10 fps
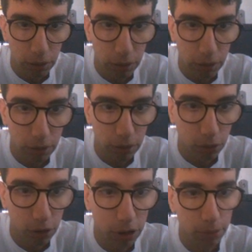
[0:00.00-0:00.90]
Still
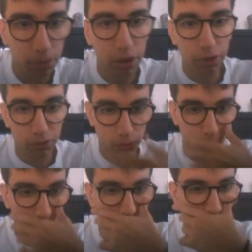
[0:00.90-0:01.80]
try to play for
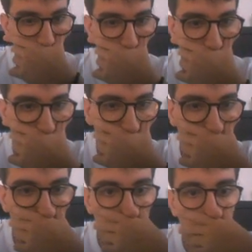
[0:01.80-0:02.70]
a win.